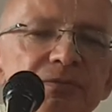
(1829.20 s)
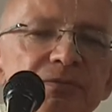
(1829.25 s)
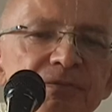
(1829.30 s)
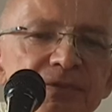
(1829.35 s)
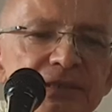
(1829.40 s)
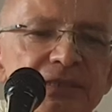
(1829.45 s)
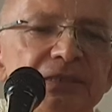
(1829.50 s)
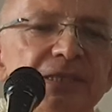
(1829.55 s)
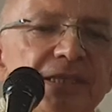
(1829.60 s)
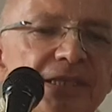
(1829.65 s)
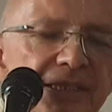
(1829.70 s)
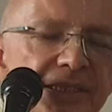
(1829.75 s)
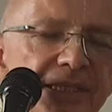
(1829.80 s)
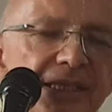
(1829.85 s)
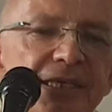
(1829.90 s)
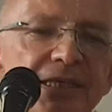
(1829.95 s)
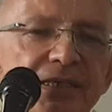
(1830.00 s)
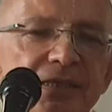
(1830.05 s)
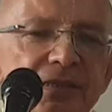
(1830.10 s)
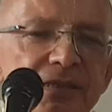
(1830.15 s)

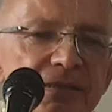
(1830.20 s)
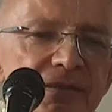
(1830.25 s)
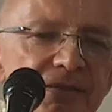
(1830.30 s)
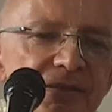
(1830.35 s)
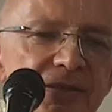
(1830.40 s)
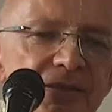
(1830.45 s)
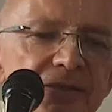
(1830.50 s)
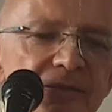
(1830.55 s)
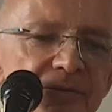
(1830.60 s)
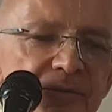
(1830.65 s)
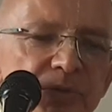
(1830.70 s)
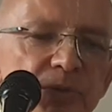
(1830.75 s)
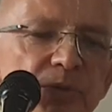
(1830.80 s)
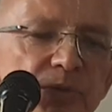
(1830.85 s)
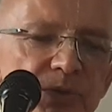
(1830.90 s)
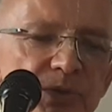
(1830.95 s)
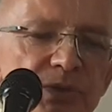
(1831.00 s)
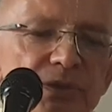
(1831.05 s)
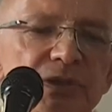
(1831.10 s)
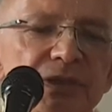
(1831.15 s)
facilitate the
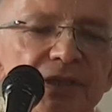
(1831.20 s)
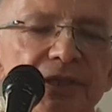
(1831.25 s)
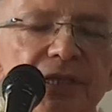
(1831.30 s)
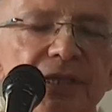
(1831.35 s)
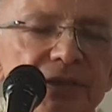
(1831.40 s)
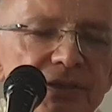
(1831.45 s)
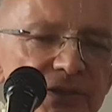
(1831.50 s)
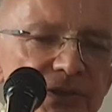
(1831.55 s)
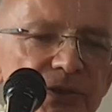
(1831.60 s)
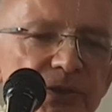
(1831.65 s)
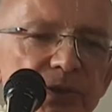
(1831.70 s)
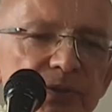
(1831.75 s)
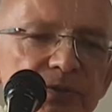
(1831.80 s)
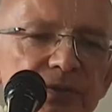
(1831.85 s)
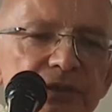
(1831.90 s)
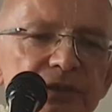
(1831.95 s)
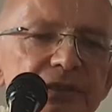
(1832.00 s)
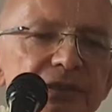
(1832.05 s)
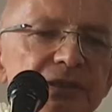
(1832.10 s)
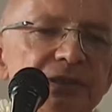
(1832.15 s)
gurus in their
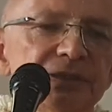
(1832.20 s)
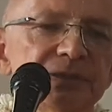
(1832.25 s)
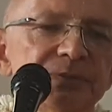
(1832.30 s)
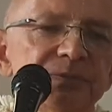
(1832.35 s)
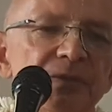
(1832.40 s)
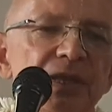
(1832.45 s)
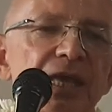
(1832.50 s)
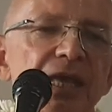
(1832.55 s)
services,